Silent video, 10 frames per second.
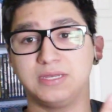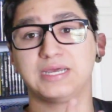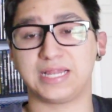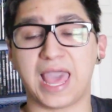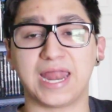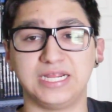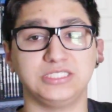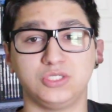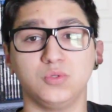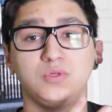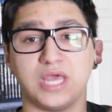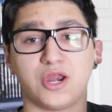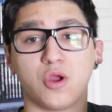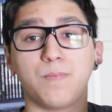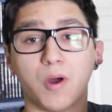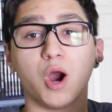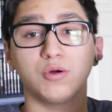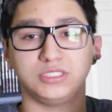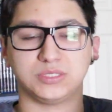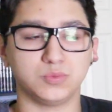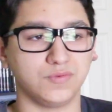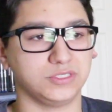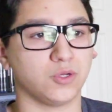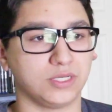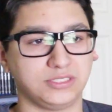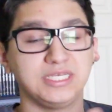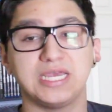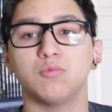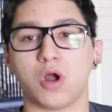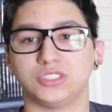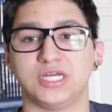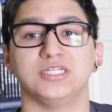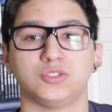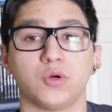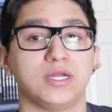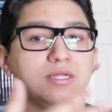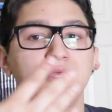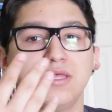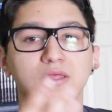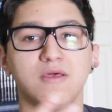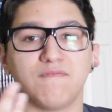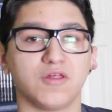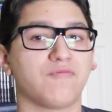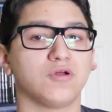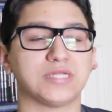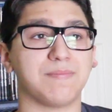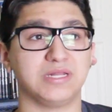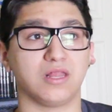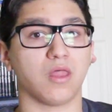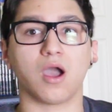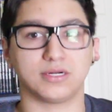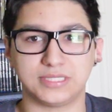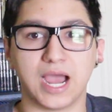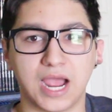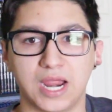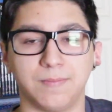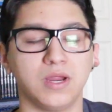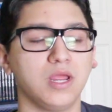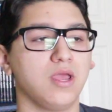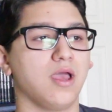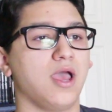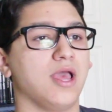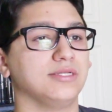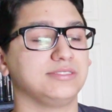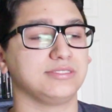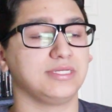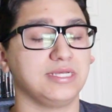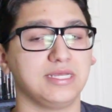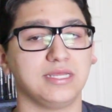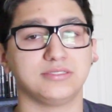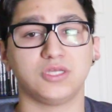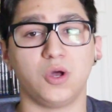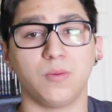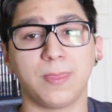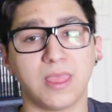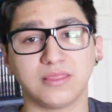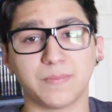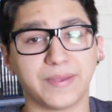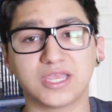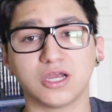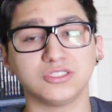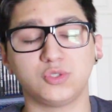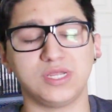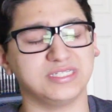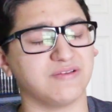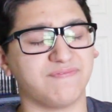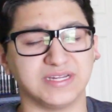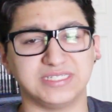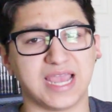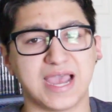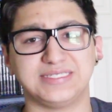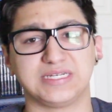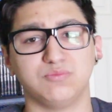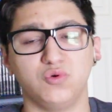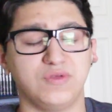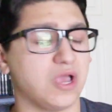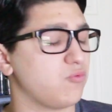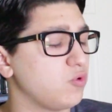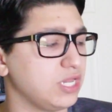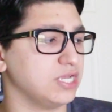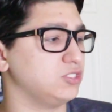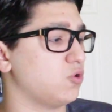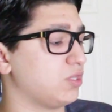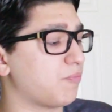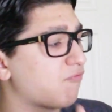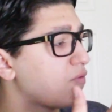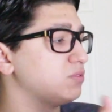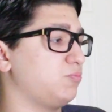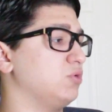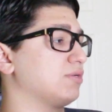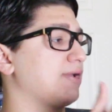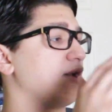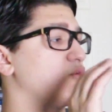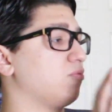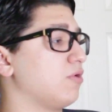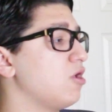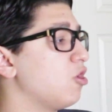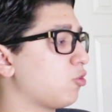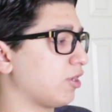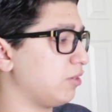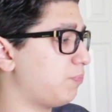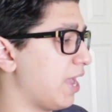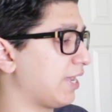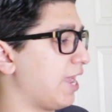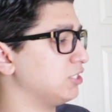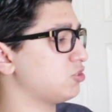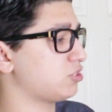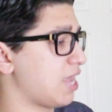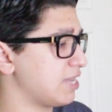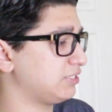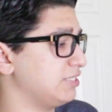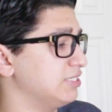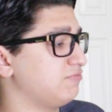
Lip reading: gladly to let her borrow this movie so she can watch it and enjoy it for the first time in a long time. And so The Big Country is a fantastic movie. I really enjoyed the performance with Gregory Peck and Charlton Heston is